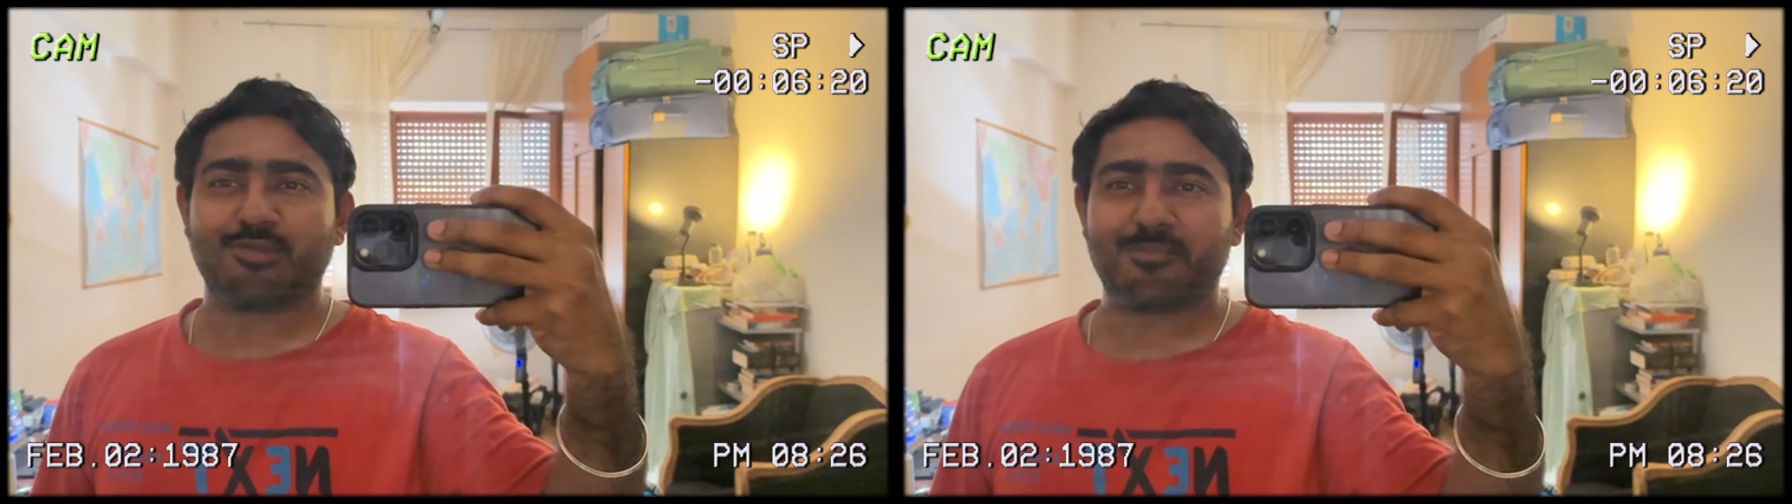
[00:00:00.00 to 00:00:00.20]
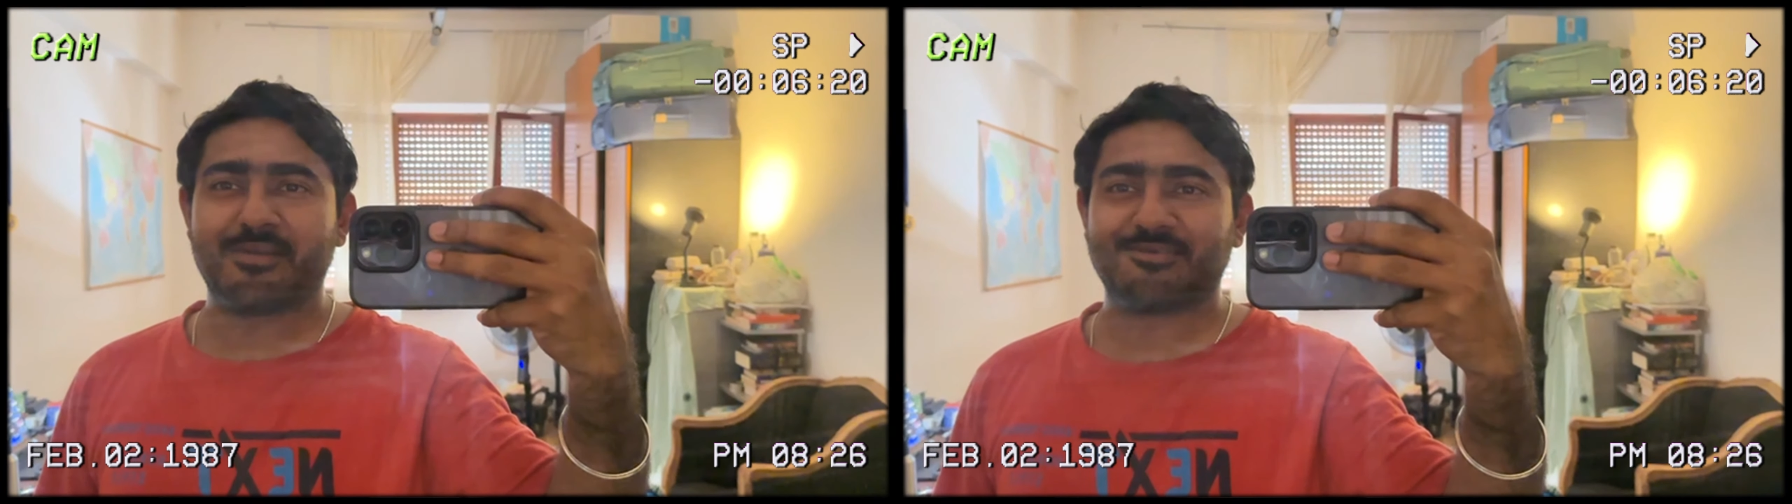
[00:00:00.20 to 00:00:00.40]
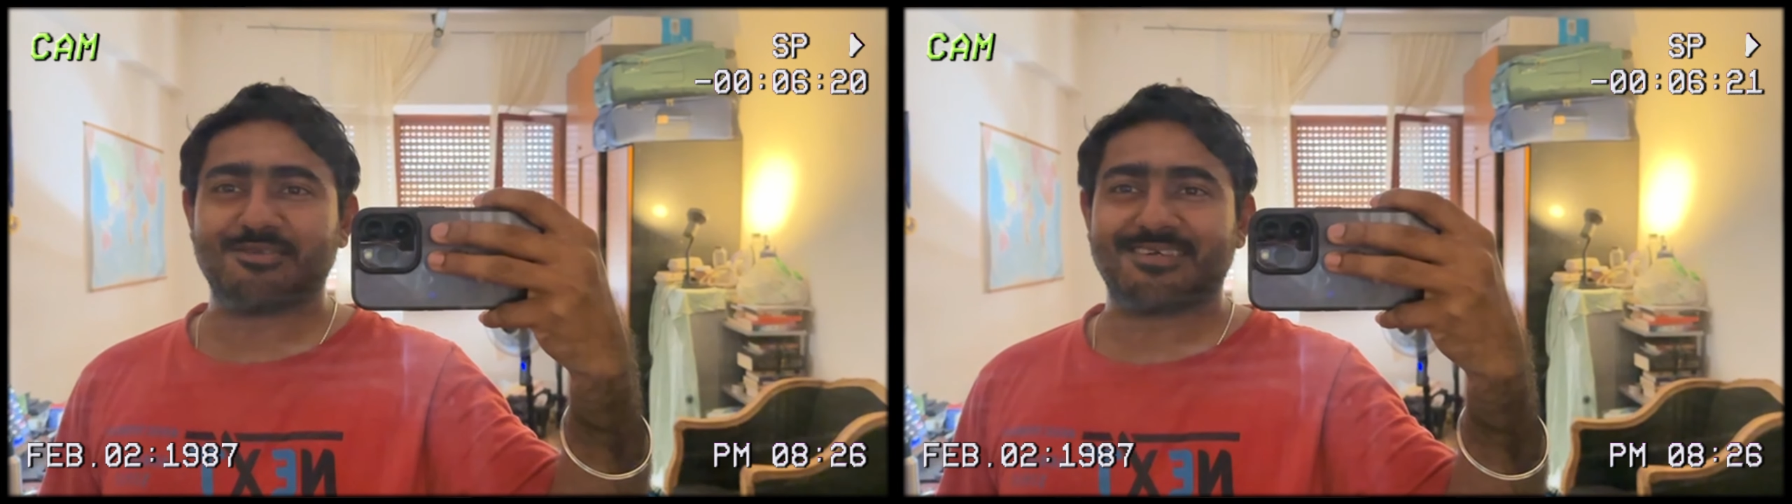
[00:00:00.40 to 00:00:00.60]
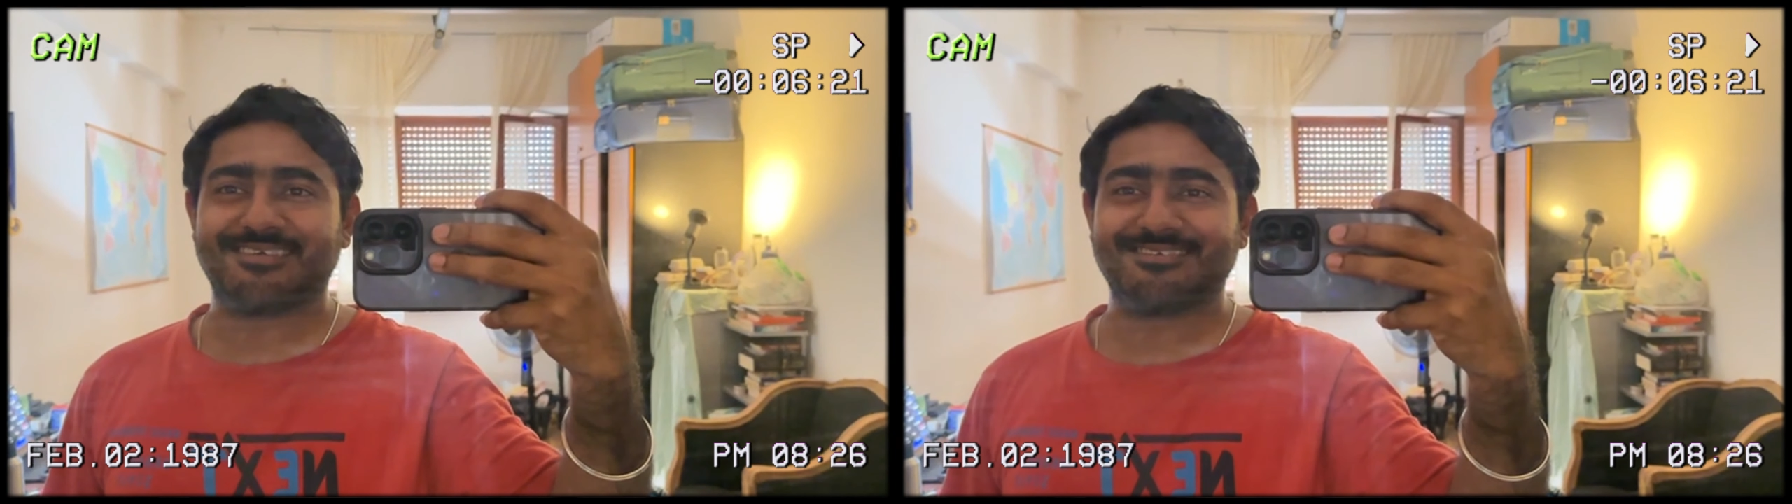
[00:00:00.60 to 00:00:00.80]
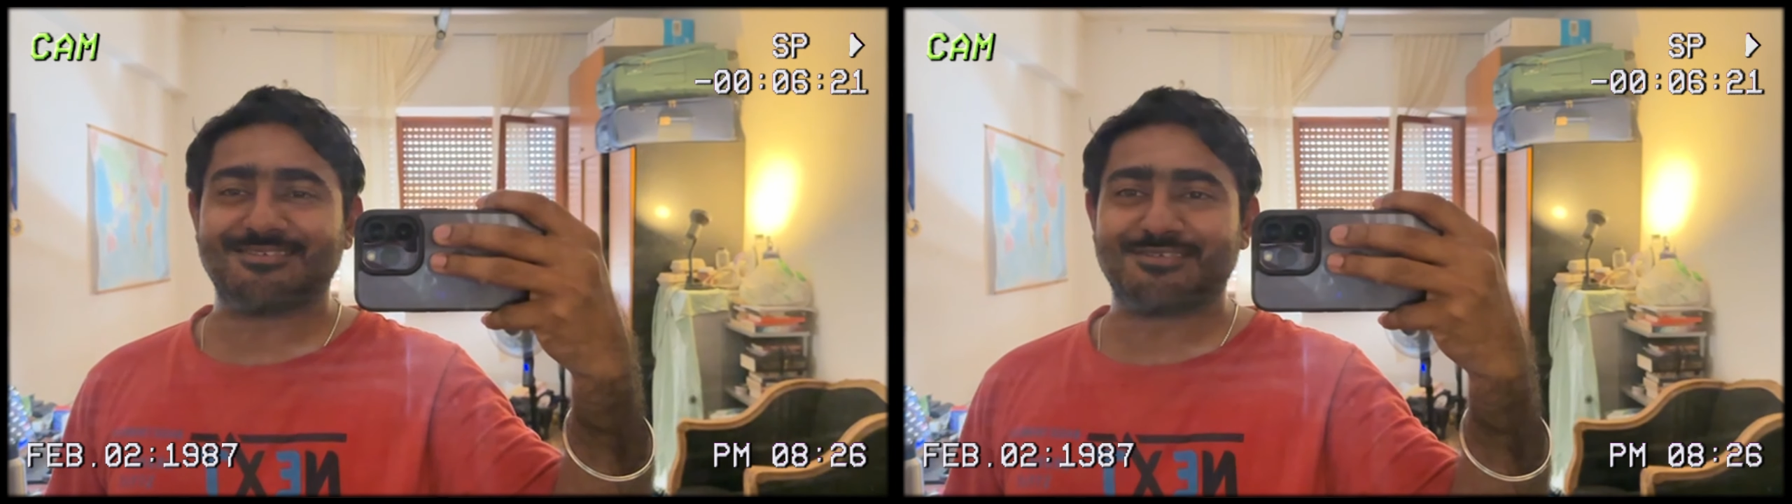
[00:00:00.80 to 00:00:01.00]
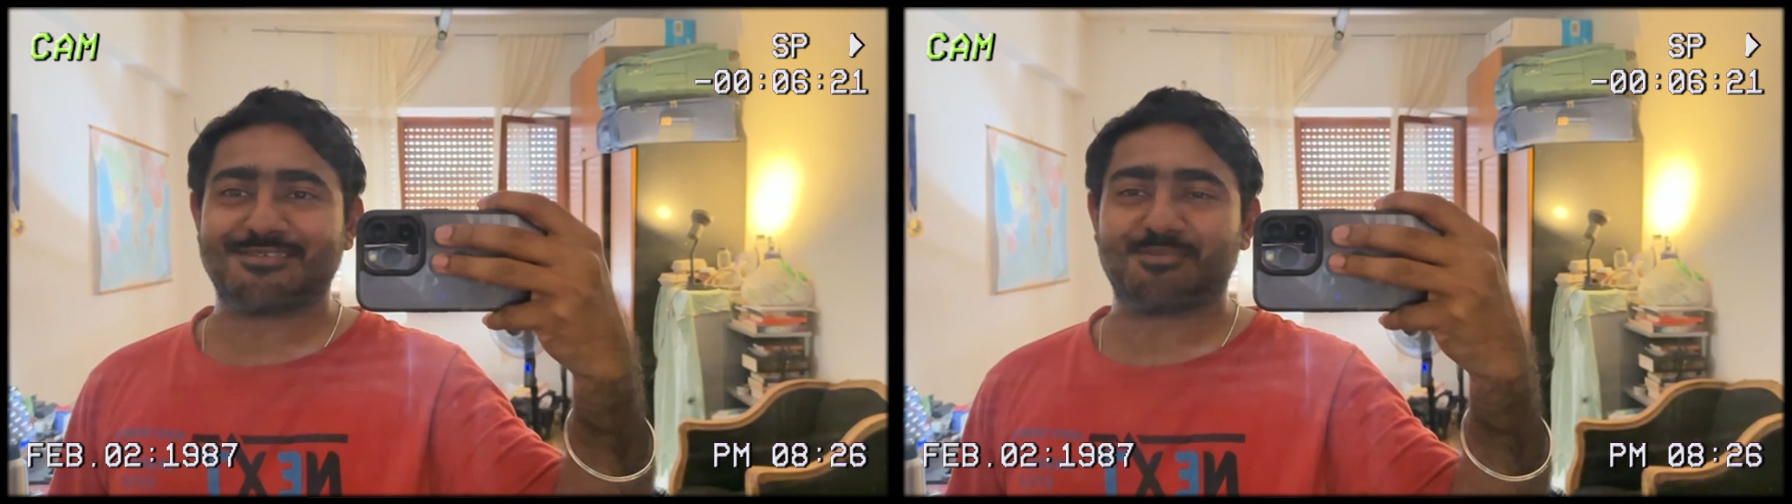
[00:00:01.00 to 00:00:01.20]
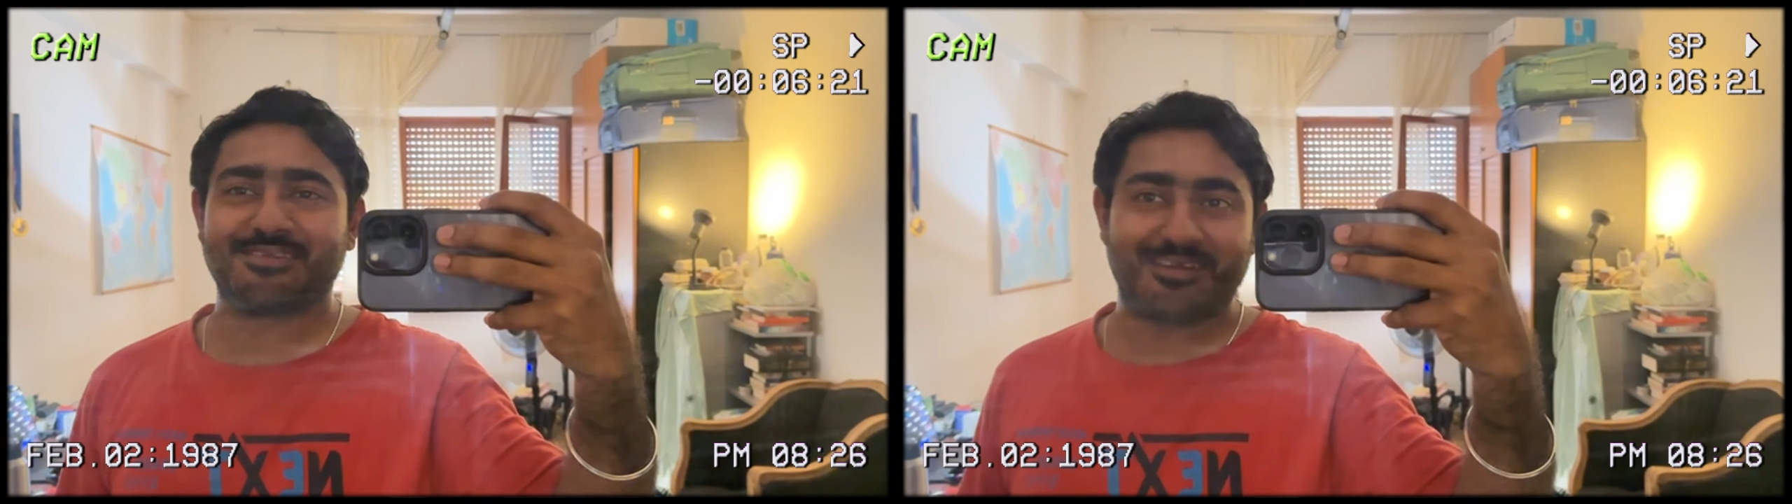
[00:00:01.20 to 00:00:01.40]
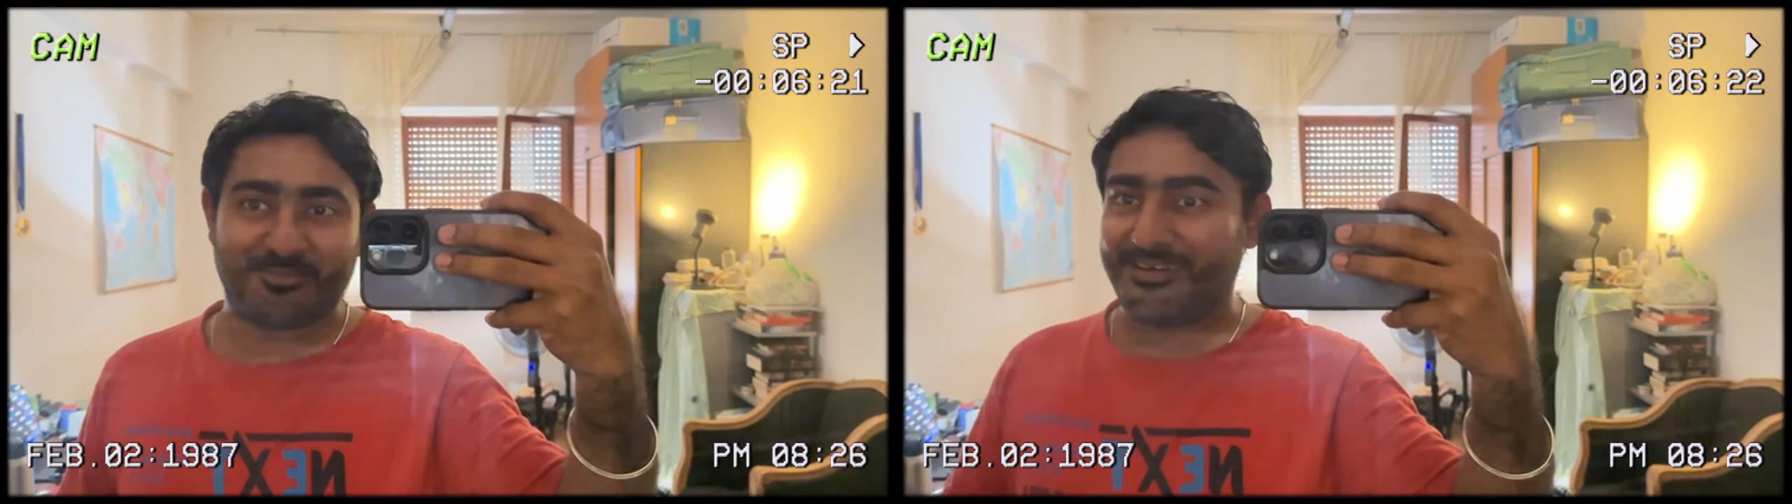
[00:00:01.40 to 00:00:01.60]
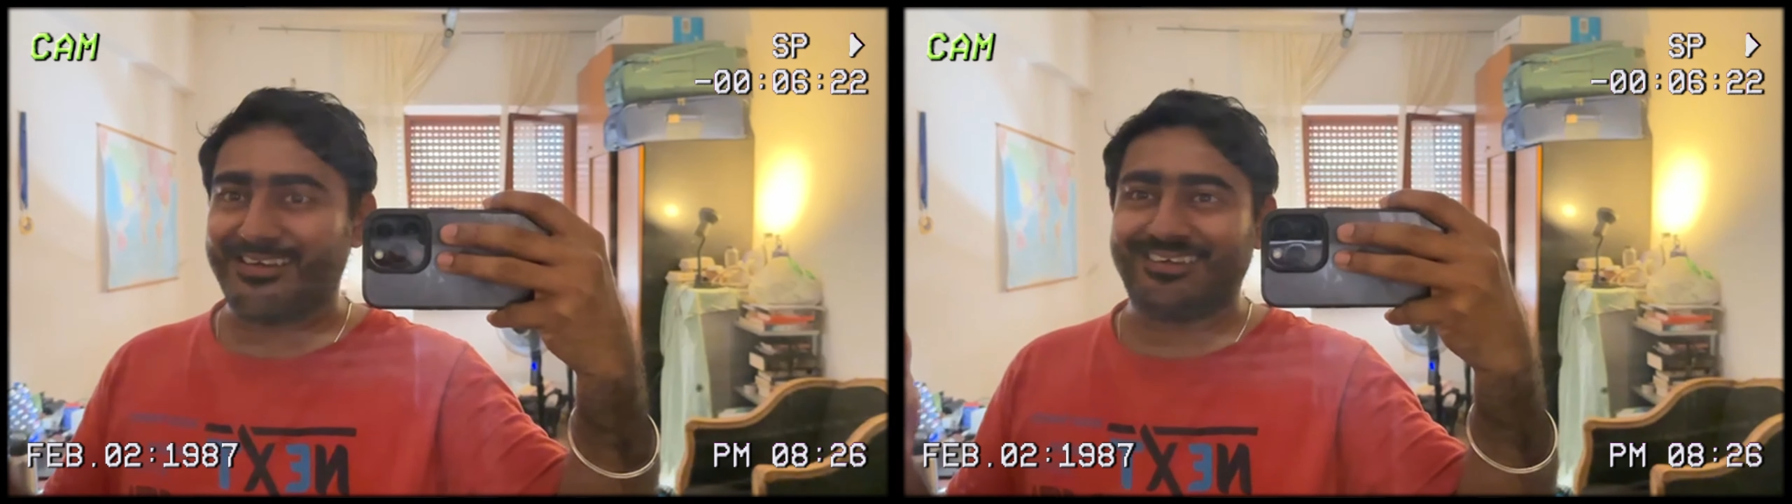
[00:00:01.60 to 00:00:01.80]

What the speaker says: I've been learning and